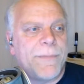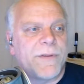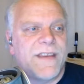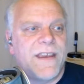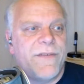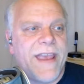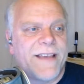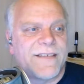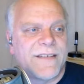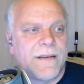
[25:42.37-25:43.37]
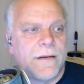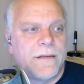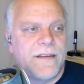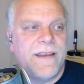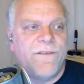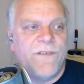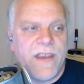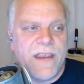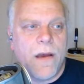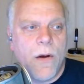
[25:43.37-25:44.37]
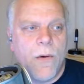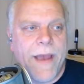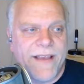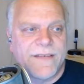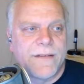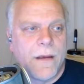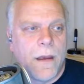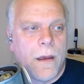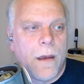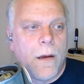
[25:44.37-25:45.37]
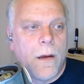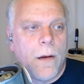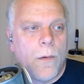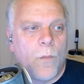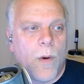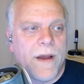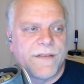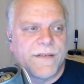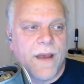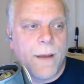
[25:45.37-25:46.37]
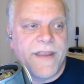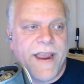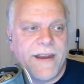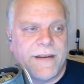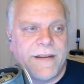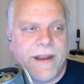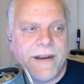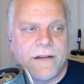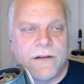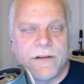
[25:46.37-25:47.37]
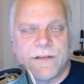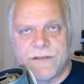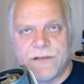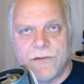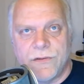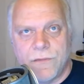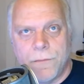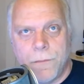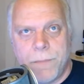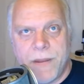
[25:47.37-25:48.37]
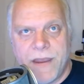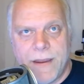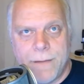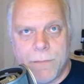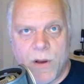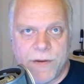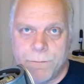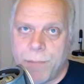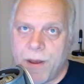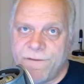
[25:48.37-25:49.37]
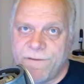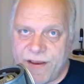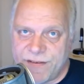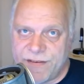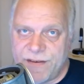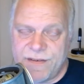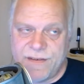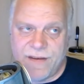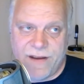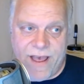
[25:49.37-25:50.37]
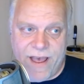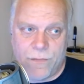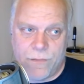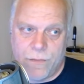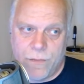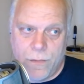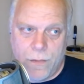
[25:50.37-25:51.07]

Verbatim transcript: Apple TVS TVOS was updated, and it looks to be mostly bug fixes. Now,